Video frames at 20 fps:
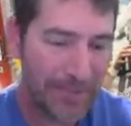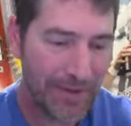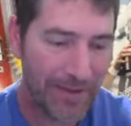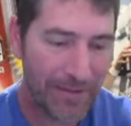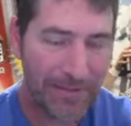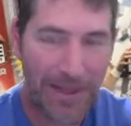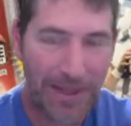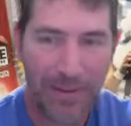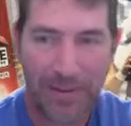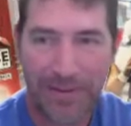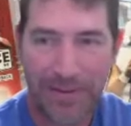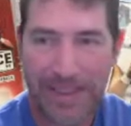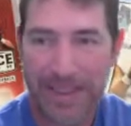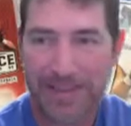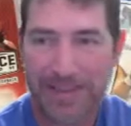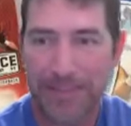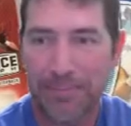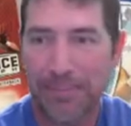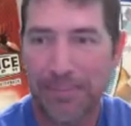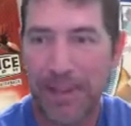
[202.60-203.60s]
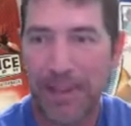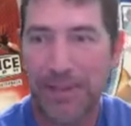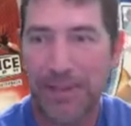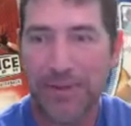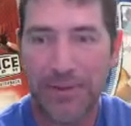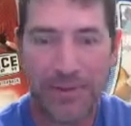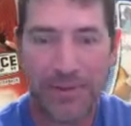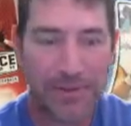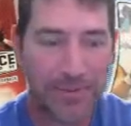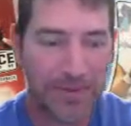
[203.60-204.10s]
Maybe we got some Baker,
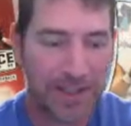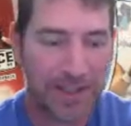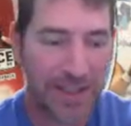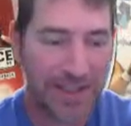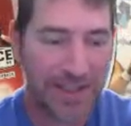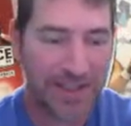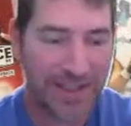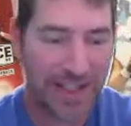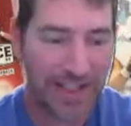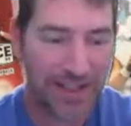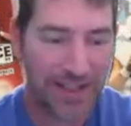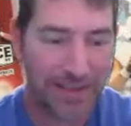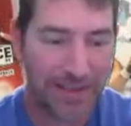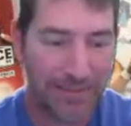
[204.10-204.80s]
some Josh Allen.